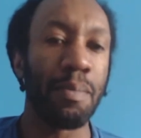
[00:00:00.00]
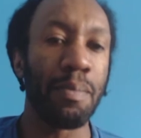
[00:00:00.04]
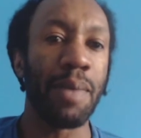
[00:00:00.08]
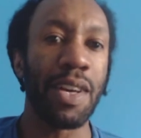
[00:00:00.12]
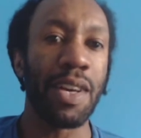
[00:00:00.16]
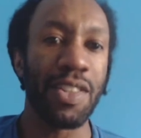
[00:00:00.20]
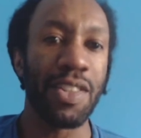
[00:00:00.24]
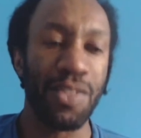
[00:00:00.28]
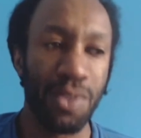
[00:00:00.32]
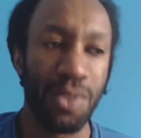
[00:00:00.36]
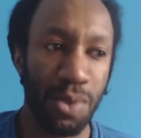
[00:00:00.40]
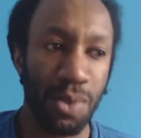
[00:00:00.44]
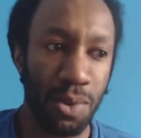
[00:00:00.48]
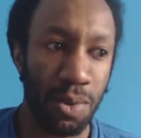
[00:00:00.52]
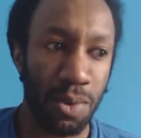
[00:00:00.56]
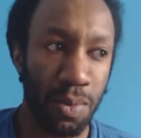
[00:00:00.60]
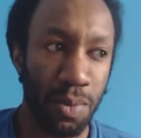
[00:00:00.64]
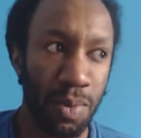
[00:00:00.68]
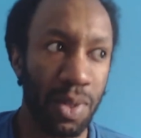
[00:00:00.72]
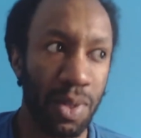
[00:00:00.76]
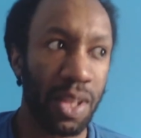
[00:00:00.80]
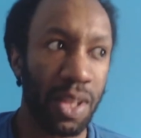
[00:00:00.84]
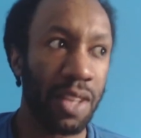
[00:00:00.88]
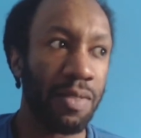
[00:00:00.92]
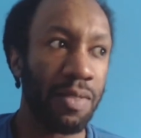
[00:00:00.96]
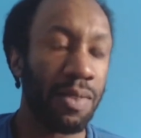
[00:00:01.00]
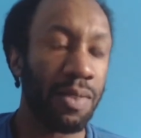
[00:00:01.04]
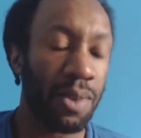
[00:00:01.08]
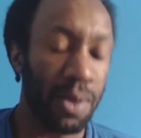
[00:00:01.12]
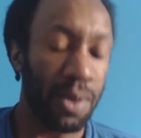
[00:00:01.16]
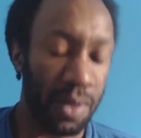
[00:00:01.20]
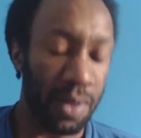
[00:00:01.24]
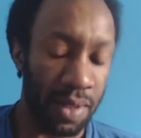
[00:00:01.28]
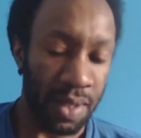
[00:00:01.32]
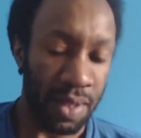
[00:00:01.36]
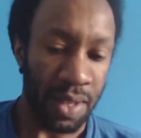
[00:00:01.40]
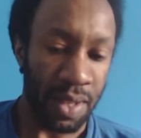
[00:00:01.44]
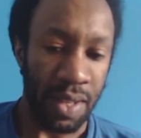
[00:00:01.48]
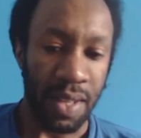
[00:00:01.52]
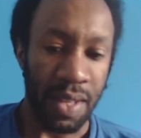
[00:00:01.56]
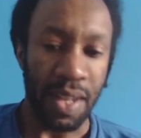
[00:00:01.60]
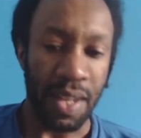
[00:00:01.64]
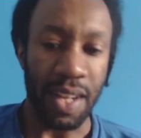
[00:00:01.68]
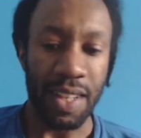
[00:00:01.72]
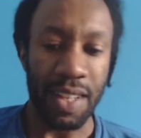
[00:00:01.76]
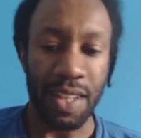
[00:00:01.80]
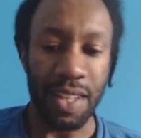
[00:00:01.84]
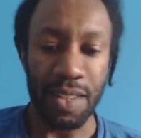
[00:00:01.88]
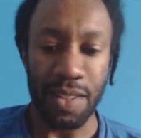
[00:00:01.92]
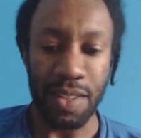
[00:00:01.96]
My soul will live on.
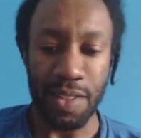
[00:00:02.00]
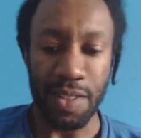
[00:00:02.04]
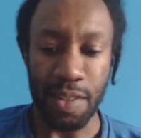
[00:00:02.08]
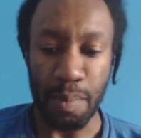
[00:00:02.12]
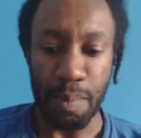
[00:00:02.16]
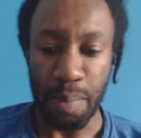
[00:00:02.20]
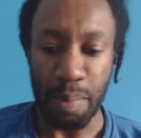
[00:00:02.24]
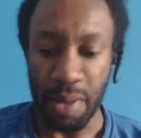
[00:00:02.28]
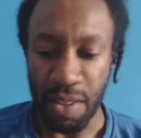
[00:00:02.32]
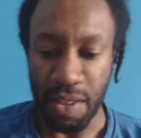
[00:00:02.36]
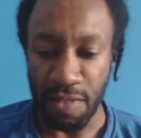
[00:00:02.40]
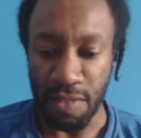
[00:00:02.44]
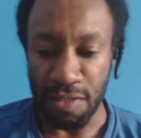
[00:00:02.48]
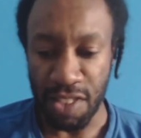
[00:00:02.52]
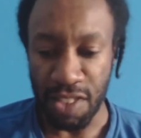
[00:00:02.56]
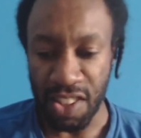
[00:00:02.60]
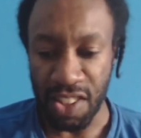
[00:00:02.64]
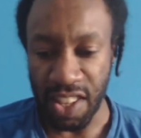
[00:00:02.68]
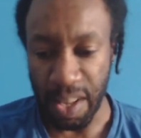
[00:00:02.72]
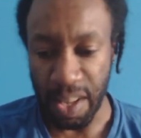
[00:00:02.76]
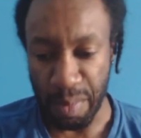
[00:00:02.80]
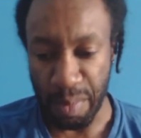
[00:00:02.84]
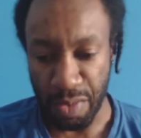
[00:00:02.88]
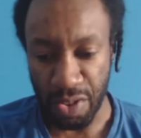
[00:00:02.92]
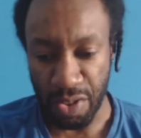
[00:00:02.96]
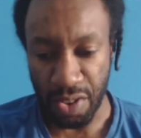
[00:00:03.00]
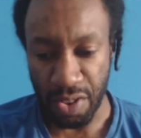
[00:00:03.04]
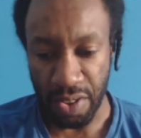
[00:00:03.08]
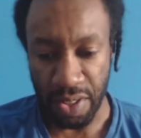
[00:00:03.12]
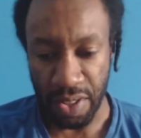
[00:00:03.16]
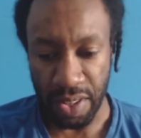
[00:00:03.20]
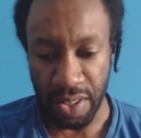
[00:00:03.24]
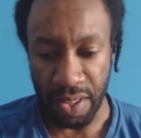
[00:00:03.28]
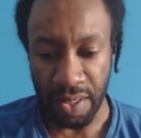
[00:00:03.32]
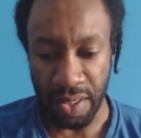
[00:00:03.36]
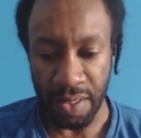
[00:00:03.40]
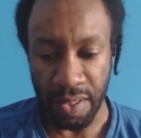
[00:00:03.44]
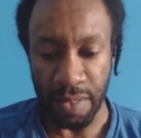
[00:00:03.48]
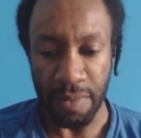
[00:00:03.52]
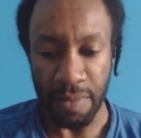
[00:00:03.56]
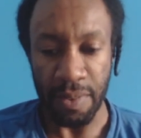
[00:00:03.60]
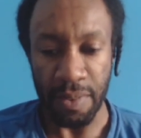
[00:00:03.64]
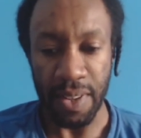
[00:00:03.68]
And now there's a bit of redemption